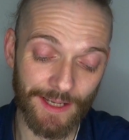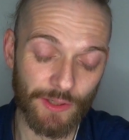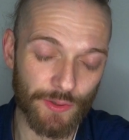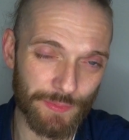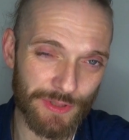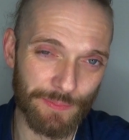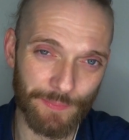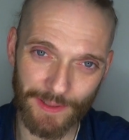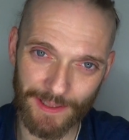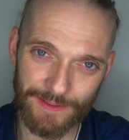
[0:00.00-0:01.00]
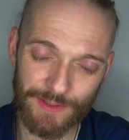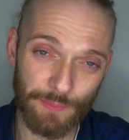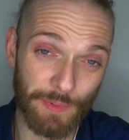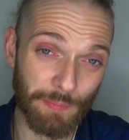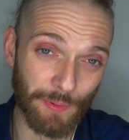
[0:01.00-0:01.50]
Could be something else, could
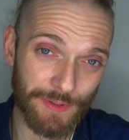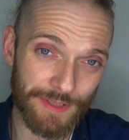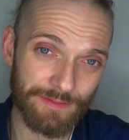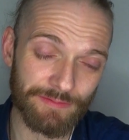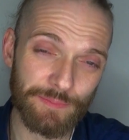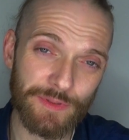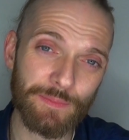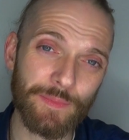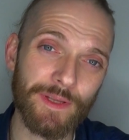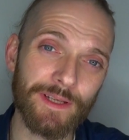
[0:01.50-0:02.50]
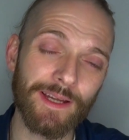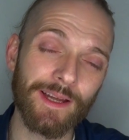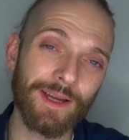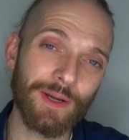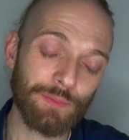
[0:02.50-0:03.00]
be poison from something.
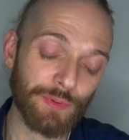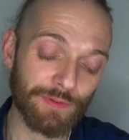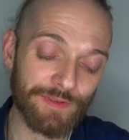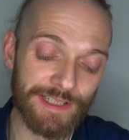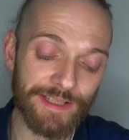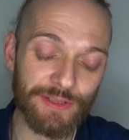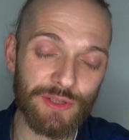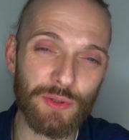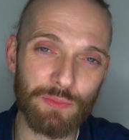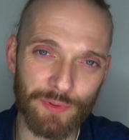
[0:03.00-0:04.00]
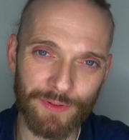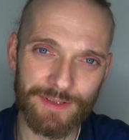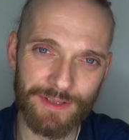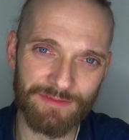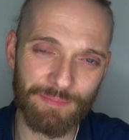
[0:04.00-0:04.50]
But obviously the two
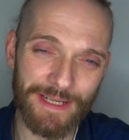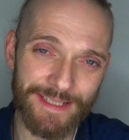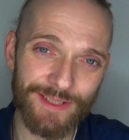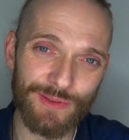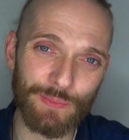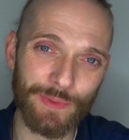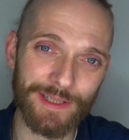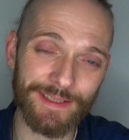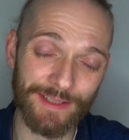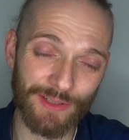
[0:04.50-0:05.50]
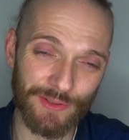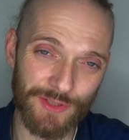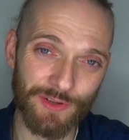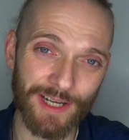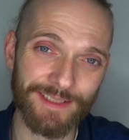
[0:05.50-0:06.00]
brothers have been somewhere and
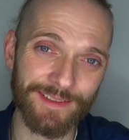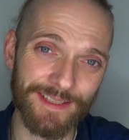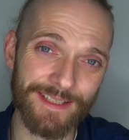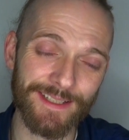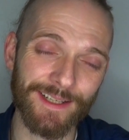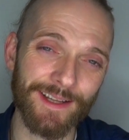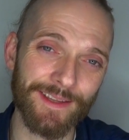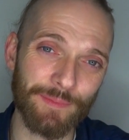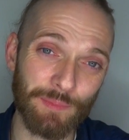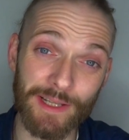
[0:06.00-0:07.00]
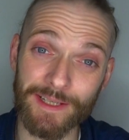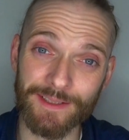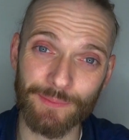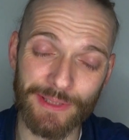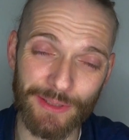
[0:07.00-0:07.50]
contracted this together,
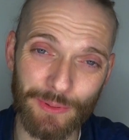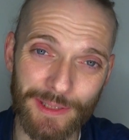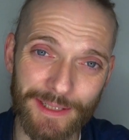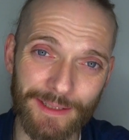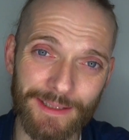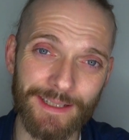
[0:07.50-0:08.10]
playing when they were little.